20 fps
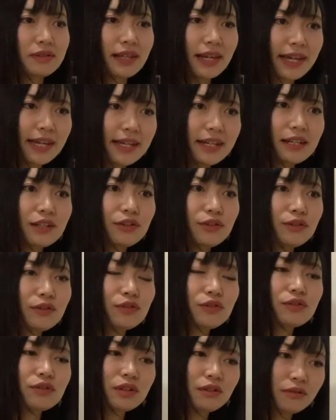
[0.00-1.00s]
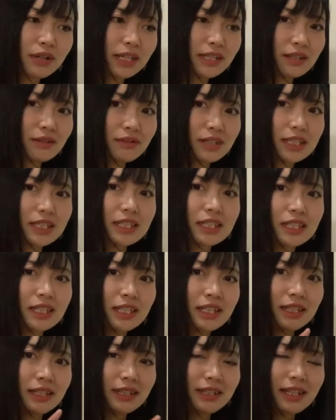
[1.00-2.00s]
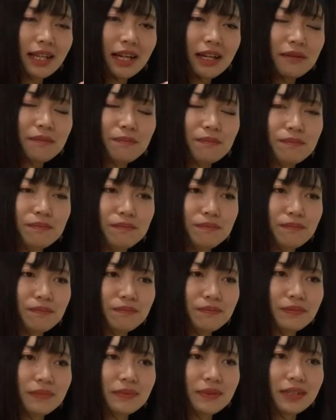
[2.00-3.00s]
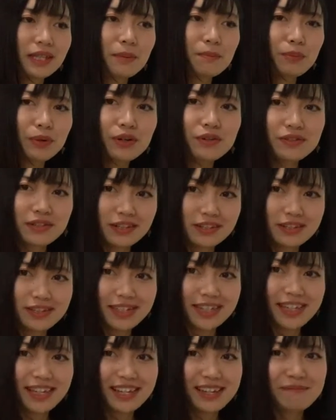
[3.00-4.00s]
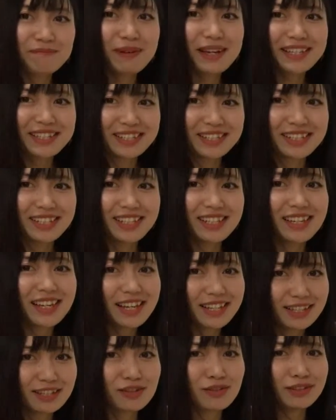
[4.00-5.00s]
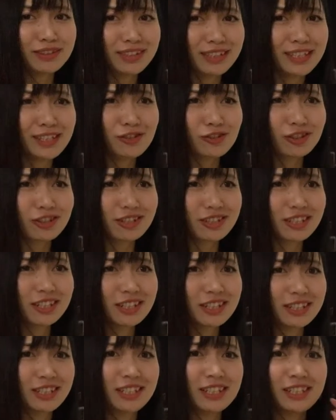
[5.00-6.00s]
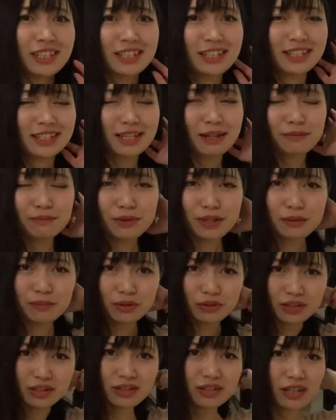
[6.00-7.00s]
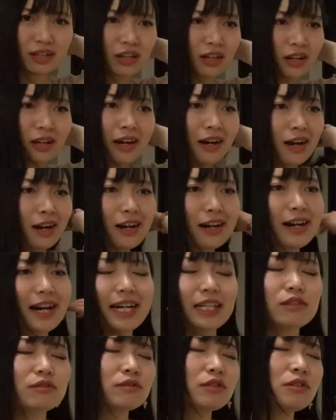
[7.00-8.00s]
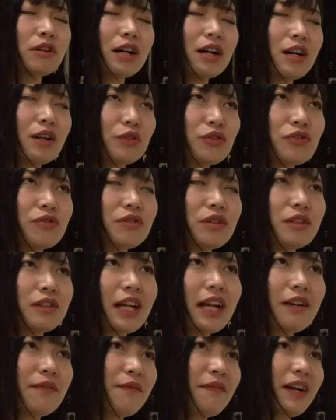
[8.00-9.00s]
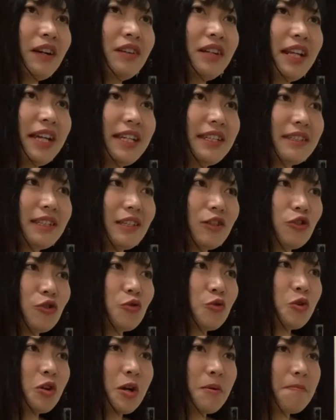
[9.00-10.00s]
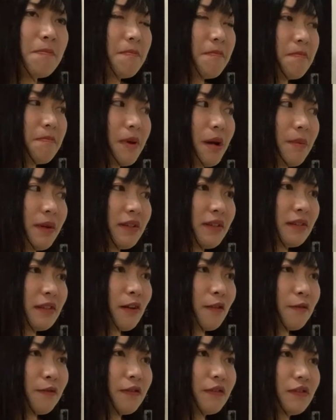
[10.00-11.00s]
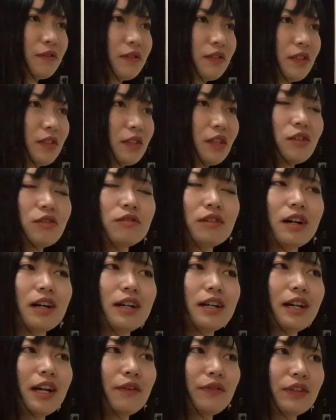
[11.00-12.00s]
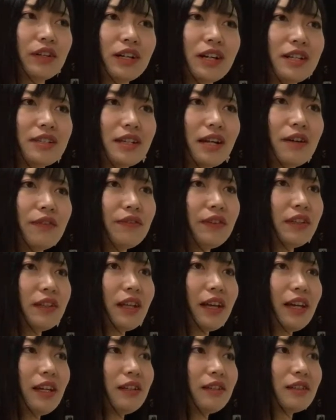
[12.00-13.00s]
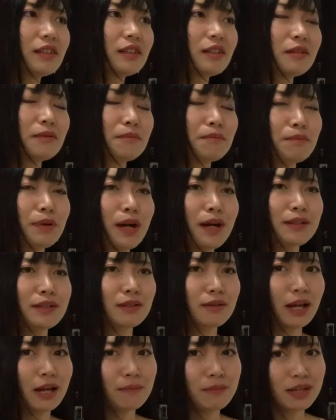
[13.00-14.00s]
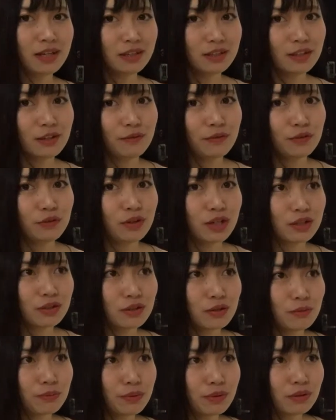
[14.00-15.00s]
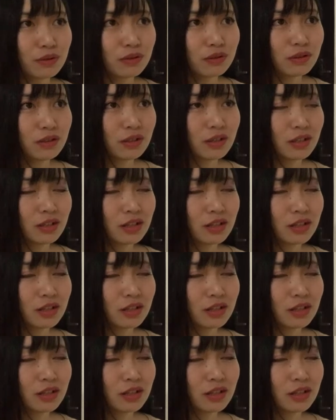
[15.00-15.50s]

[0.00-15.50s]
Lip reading: take you to the restaurant. That person basically is your teacher. Some people they say, oh, I don't know how to learn. I'm very lazy to learn by myself. So I have class every day. But I mean, if you are super,